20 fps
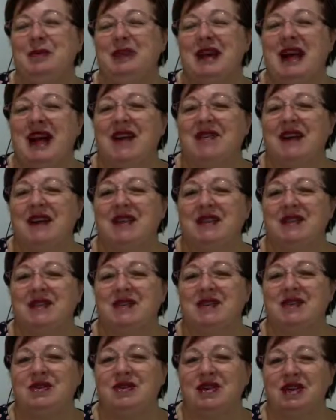Having
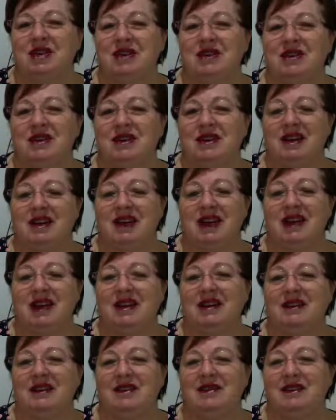strong
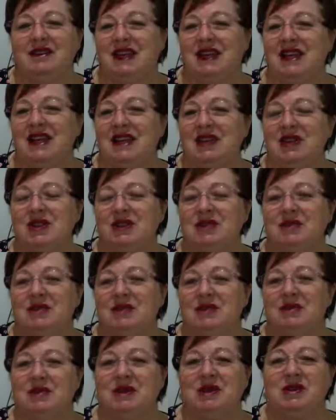and
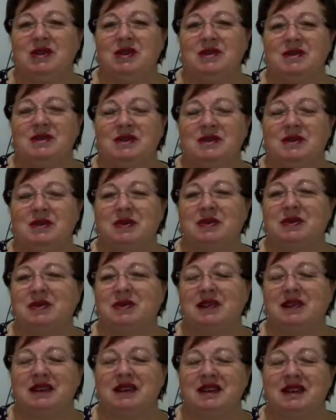relational emotional
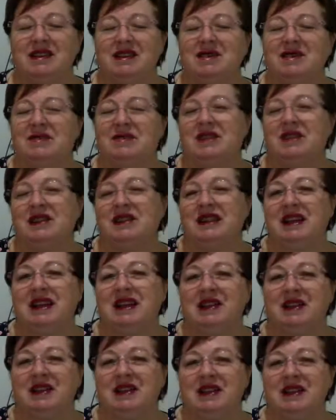support is really
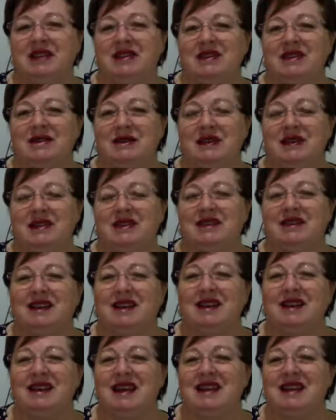healthy as well.
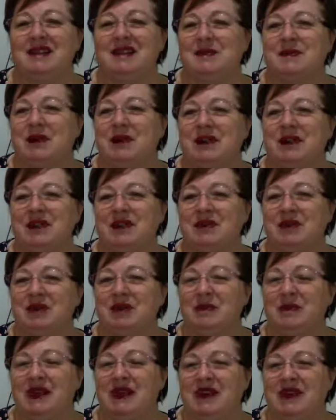And that's why the
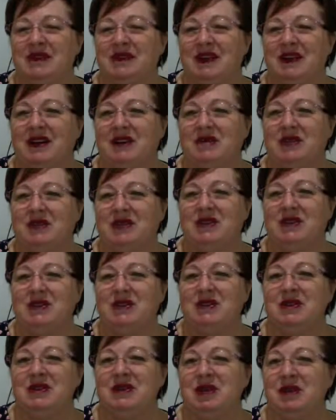group that I run, we
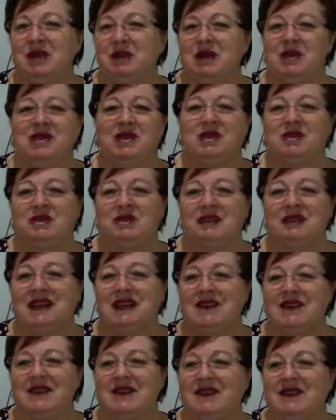do emotional
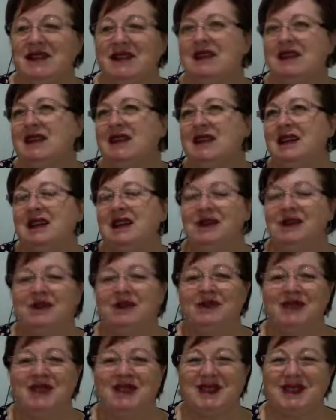safety
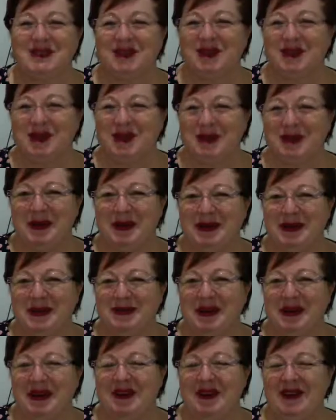first and foremost
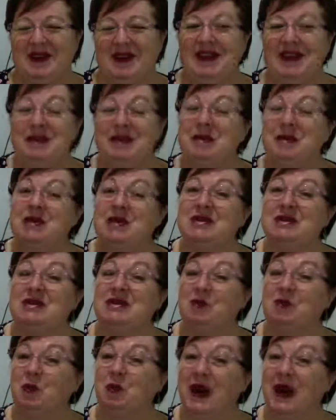above everything, because the
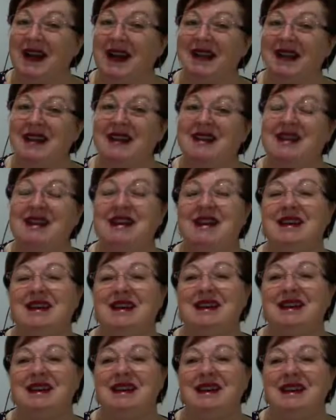one
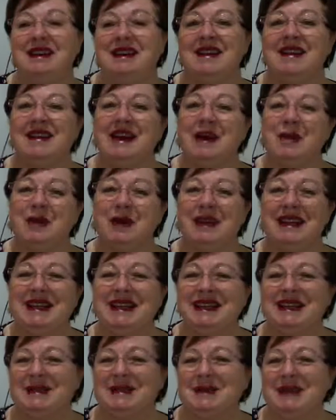thing that we
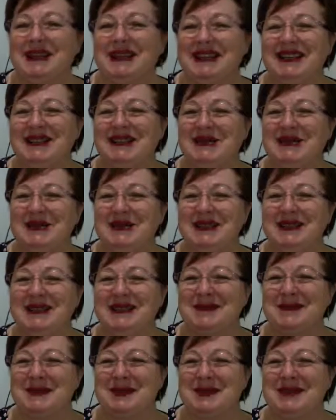need to begin to
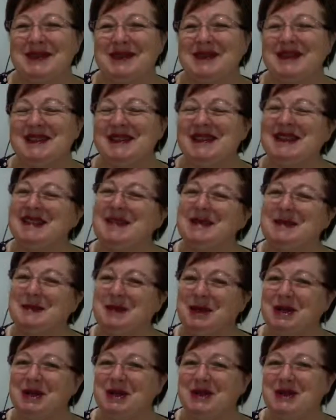experience is
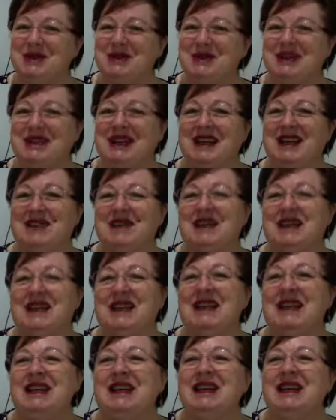emotional
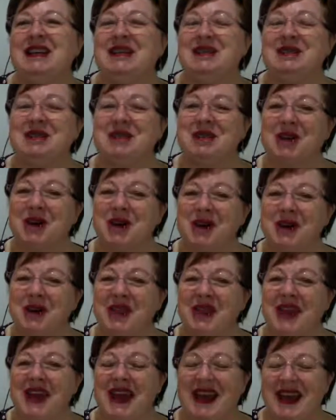safety so
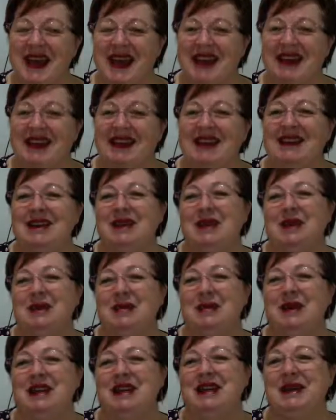that
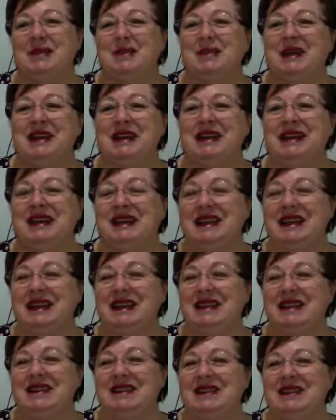we can
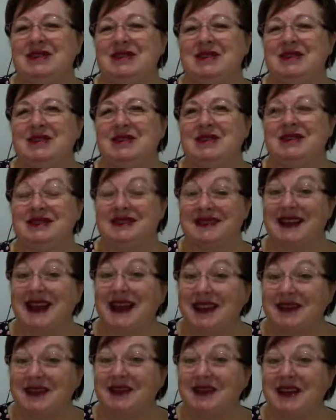begin to feel
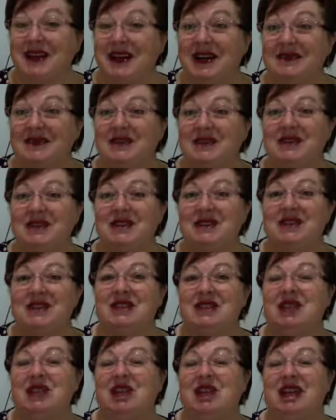safe enough
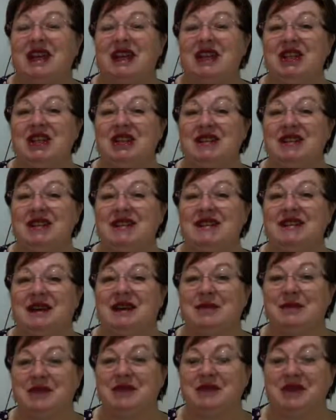to change things
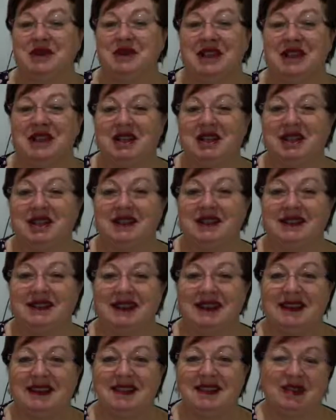up with strategies
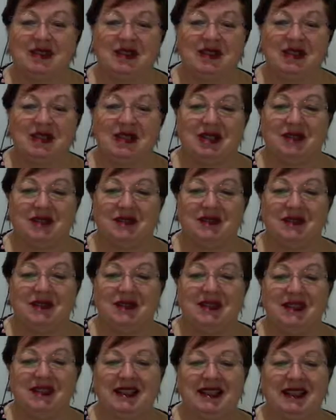and structure,
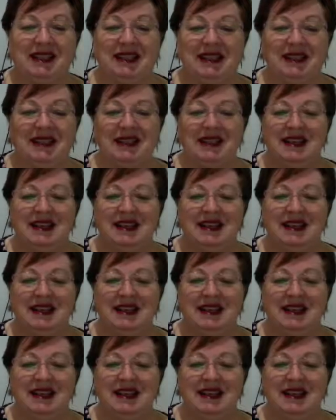okay?